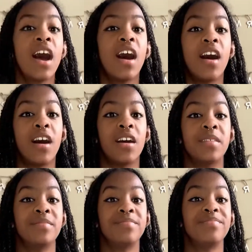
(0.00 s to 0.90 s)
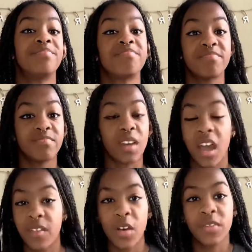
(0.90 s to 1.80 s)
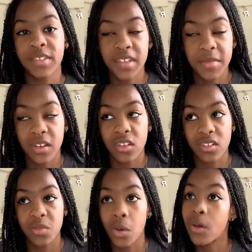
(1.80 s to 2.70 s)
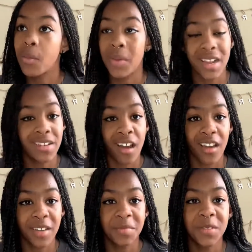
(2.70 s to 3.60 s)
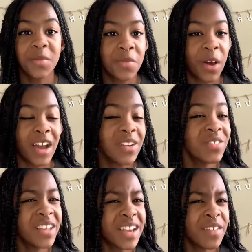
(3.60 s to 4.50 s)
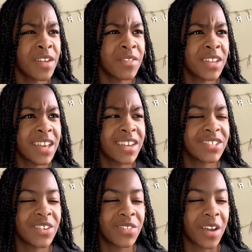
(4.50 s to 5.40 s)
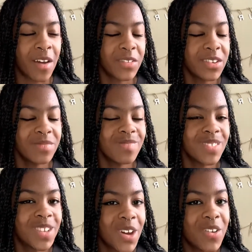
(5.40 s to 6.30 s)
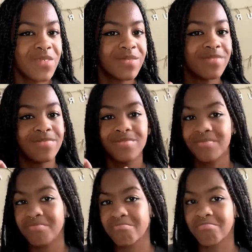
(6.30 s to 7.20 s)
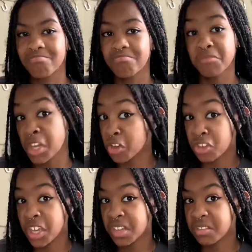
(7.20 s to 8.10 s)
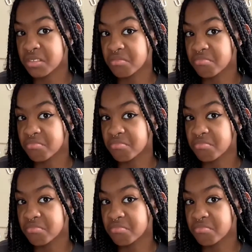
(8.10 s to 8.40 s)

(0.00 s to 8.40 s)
I've obviously mentioned this book many times, but I don't think I've ever shown the cover. So here she is.